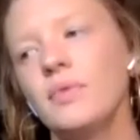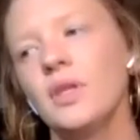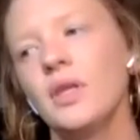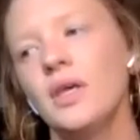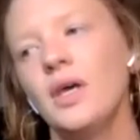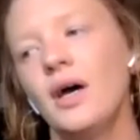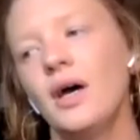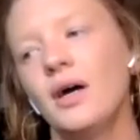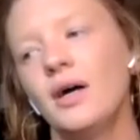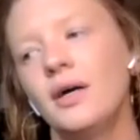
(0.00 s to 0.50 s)

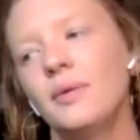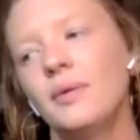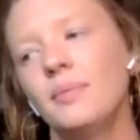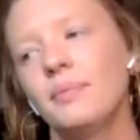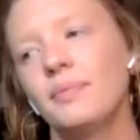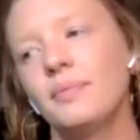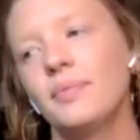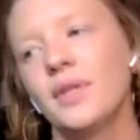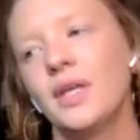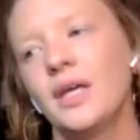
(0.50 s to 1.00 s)

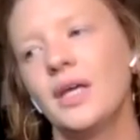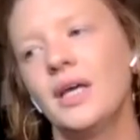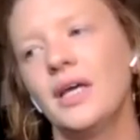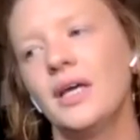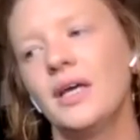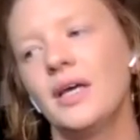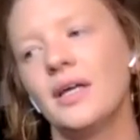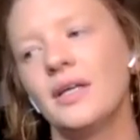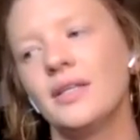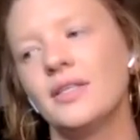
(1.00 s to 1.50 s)

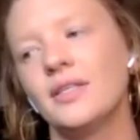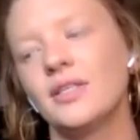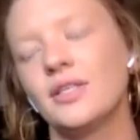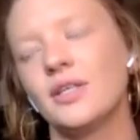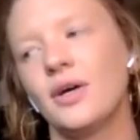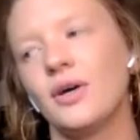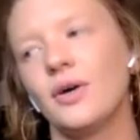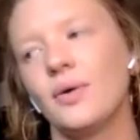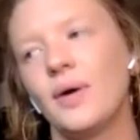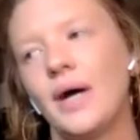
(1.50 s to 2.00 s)
And
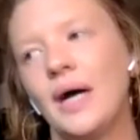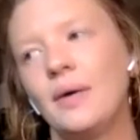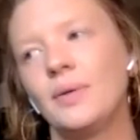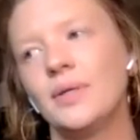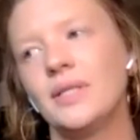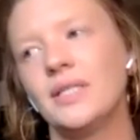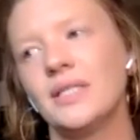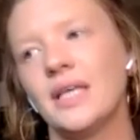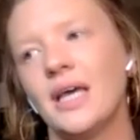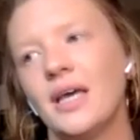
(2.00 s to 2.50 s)
so I
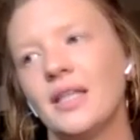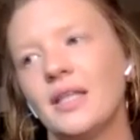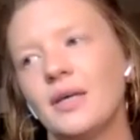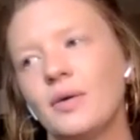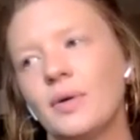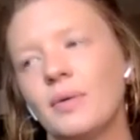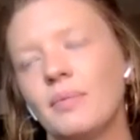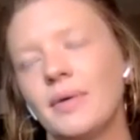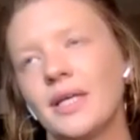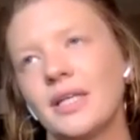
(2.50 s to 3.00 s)
would say that
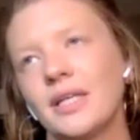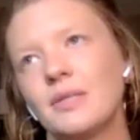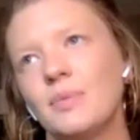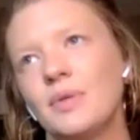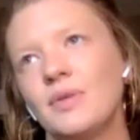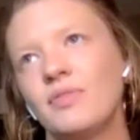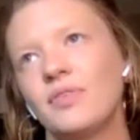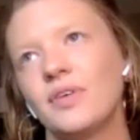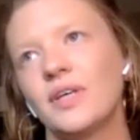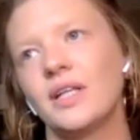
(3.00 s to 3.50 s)
what makes
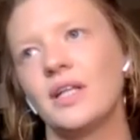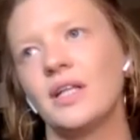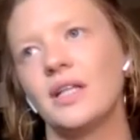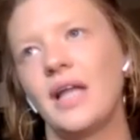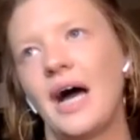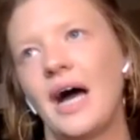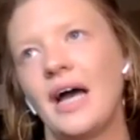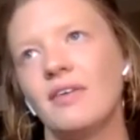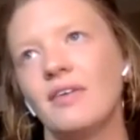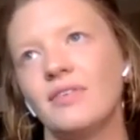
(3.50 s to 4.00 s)
me feel
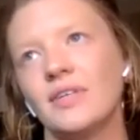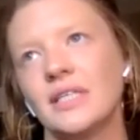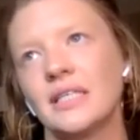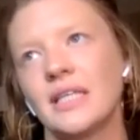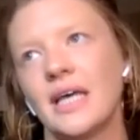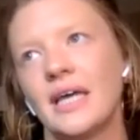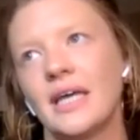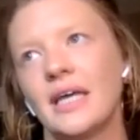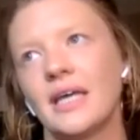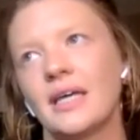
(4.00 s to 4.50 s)
alive is
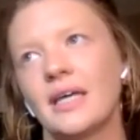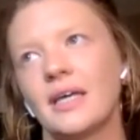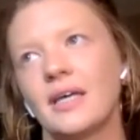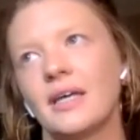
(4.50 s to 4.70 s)
like